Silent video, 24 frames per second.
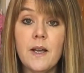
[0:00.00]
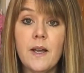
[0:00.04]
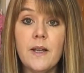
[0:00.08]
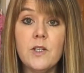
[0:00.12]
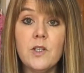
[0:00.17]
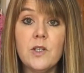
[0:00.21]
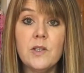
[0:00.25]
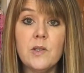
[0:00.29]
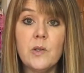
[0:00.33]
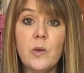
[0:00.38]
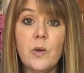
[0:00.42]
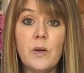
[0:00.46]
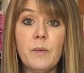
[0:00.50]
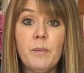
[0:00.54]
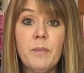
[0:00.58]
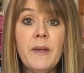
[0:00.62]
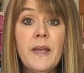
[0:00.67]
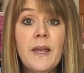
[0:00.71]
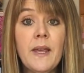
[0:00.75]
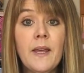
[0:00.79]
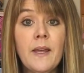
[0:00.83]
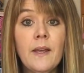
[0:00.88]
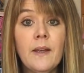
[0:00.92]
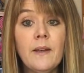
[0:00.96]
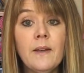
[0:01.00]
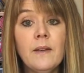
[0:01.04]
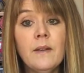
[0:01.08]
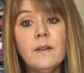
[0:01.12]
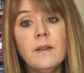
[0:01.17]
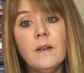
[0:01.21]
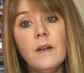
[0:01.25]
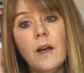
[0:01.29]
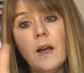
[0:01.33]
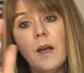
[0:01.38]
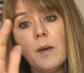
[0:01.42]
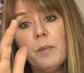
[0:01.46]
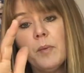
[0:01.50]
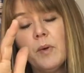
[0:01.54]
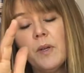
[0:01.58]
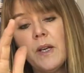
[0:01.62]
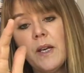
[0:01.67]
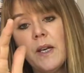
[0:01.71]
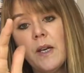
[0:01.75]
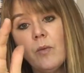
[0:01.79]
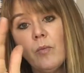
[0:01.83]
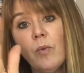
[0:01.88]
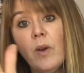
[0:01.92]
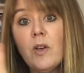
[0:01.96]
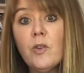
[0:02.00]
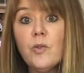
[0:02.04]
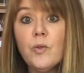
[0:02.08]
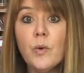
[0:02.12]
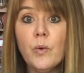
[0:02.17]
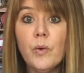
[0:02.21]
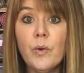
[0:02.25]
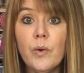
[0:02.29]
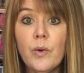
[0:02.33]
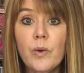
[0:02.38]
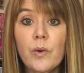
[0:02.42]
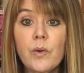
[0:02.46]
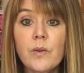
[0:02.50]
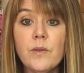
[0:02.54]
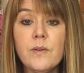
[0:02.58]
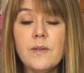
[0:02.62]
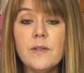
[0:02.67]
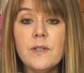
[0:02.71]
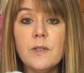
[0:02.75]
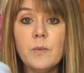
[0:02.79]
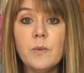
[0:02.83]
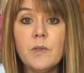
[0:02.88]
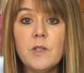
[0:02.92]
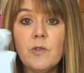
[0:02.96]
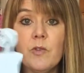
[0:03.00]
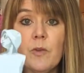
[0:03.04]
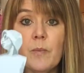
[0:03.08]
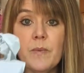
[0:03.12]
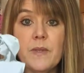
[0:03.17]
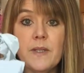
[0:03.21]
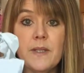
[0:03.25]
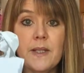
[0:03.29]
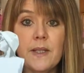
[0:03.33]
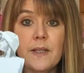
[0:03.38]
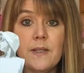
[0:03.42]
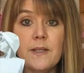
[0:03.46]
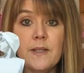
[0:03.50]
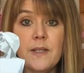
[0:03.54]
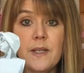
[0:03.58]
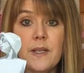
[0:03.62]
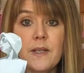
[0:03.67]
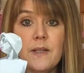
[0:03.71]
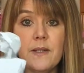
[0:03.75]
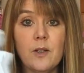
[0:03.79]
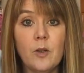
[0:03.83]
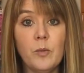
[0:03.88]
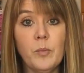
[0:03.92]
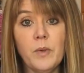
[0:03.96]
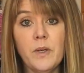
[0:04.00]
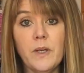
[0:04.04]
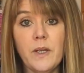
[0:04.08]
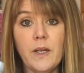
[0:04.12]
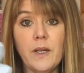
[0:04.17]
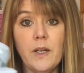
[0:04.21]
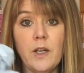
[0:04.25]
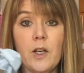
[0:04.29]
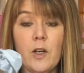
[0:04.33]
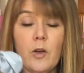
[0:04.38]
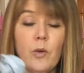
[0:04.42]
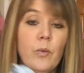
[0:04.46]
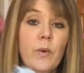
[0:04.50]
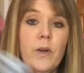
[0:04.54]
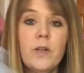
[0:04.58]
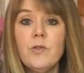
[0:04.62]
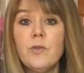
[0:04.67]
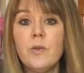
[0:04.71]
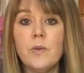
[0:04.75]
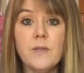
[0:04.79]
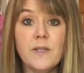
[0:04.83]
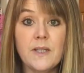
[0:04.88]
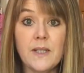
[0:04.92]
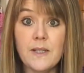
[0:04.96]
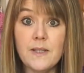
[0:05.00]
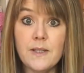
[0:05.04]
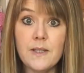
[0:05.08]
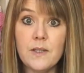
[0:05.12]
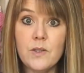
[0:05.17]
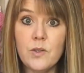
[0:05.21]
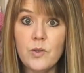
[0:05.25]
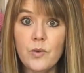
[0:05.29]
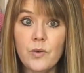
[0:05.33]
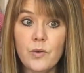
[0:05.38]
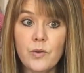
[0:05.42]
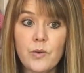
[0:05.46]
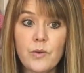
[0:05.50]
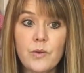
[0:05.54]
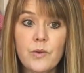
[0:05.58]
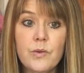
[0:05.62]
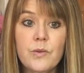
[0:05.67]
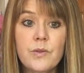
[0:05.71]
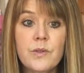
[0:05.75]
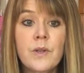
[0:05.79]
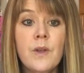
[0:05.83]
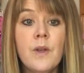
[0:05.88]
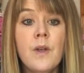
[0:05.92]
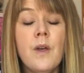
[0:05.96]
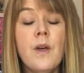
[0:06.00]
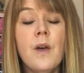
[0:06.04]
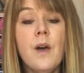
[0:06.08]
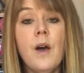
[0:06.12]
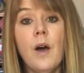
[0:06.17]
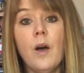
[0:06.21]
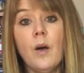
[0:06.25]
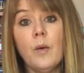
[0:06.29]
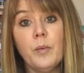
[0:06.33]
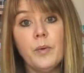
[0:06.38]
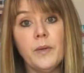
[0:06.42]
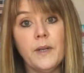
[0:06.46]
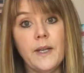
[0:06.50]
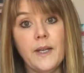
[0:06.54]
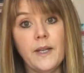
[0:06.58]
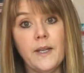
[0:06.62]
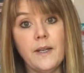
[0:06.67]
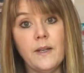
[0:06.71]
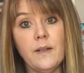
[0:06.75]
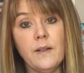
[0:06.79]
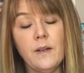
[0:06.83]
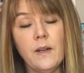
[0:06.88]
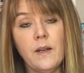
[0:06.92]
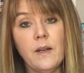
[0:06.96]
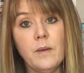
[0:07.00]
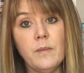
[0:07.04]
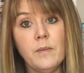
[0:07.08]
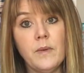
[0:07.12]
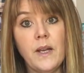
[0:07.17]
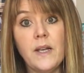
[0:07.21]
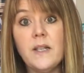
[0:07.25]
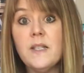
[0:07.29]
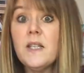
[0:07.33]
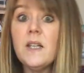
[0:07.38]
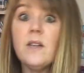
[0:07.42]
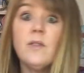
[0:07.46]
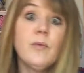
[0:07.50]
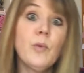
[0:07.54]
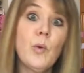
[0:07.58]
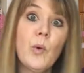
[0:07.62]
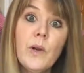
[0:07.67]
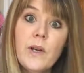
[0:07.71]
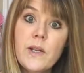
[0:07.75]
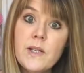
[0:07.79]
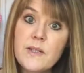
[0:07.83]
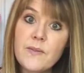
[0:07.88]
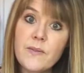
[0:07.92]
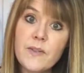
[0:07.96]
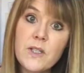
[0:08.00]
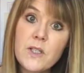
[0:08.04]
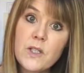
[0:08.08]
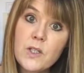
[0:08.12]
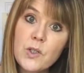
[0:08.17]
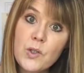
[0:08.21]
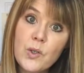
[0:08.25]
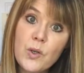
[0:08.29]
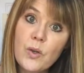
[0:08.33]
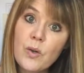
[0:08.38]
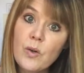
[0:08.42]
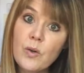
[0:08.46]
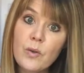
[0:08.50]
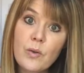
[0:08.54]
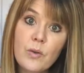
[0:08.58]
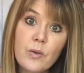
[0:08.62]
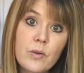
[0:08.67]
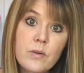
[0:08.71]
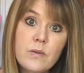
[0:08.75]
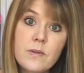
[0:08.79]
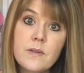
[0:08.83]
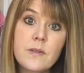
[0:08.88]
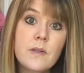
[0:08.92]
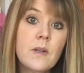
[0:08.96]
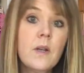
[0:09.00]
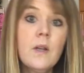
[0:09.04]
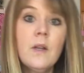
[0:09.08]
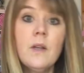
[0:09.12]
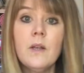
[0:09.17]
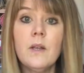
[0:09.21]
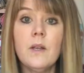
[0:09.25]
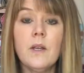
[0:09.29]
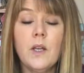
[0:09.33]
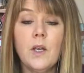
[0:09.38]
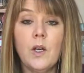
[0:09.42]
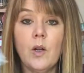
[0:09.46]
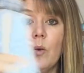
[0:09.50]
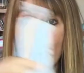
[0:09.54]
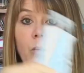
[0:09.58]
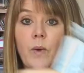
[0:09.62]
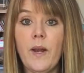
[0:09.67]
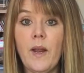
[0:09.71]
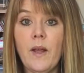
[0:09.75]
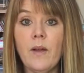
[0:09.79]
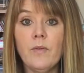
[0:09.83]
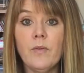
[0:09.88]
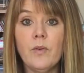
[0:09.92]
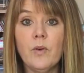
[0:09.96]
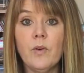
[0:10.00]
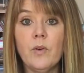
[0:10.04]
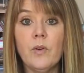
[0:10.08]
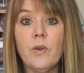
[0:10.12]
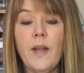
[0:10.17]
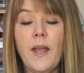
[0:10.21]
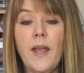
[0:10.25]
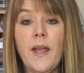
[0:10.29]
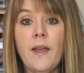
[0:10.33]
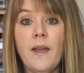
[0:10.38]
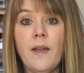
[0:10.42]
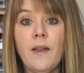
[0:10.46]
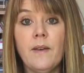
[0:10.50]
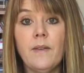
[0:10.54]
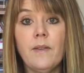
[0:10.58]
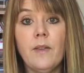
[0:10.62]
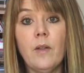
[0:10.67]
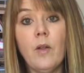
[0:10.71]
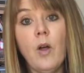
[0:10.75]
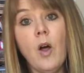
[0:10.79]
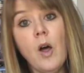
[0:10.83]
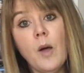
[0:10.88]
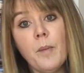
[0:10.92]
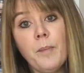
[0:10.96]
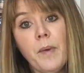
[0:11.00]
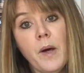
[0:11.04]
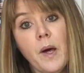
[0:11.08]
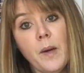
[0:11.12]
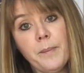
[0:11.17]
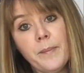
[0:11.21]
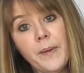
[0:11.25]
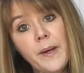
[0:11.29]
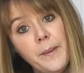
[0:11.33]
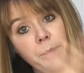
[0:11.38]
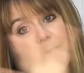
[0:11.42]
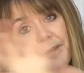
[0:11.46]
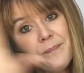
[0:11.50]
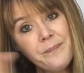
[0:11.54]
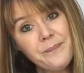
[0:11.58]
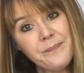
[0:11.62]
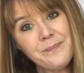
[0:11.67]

I just go to Bing, I put in retro girls. This one's from the 60s. I'll put in, retro 60s girls. I'll put in 1940s vintage girls, whatever, and they'll all pop up.